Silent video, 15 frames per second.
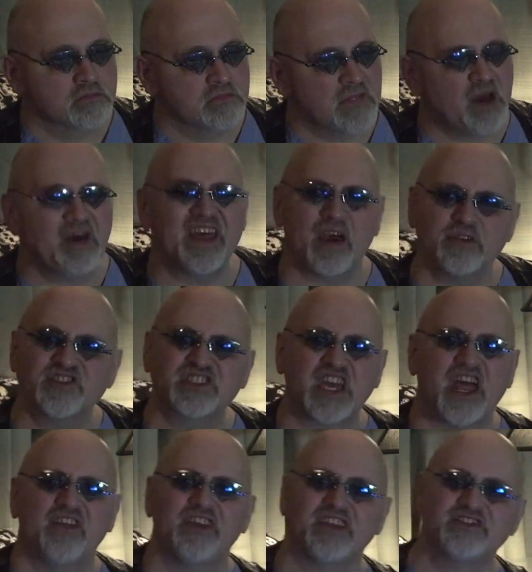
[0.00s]
That was
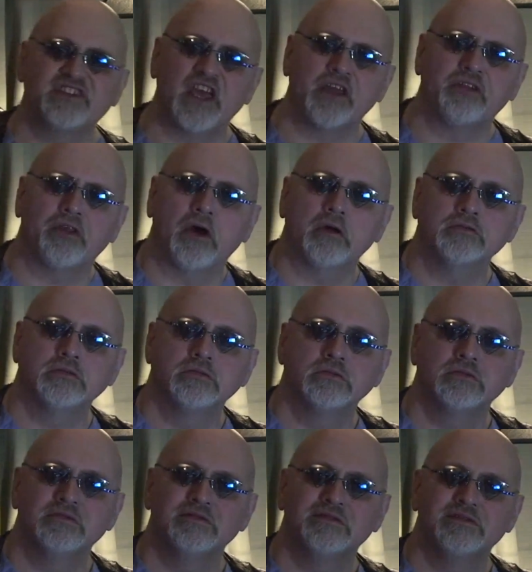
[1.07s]
kind of the intent, though.
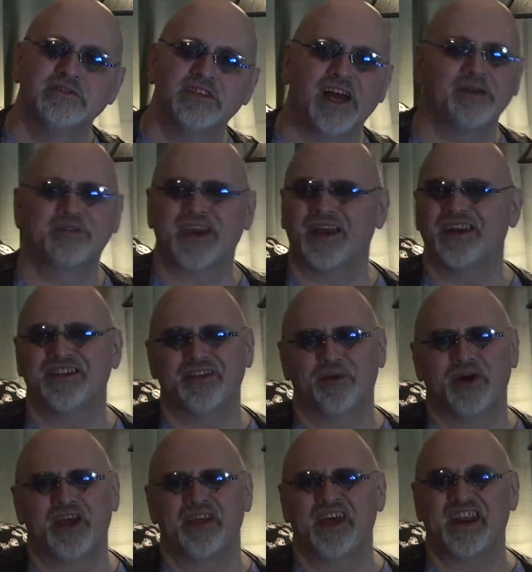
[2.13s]
I'm kind of in the
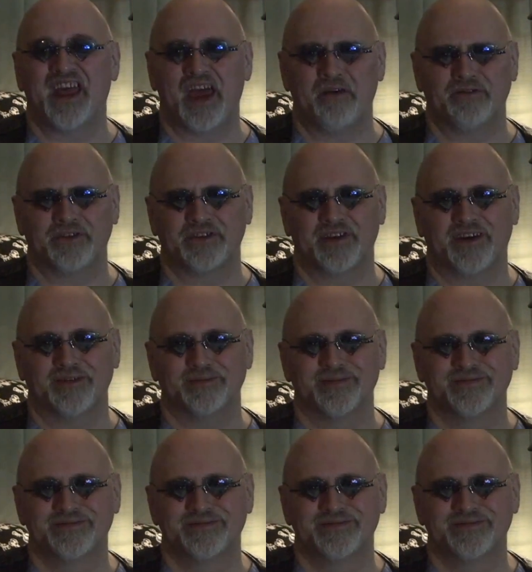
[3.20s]
way of that half the time.